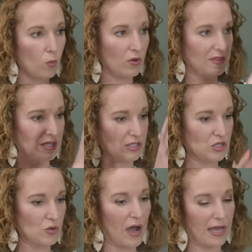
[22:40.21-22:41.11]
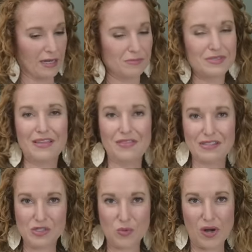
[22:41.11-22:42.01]
with these new items. And
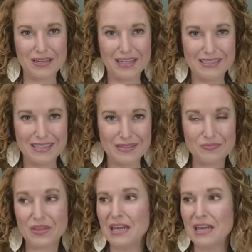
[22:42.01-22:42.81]
this is where I landed.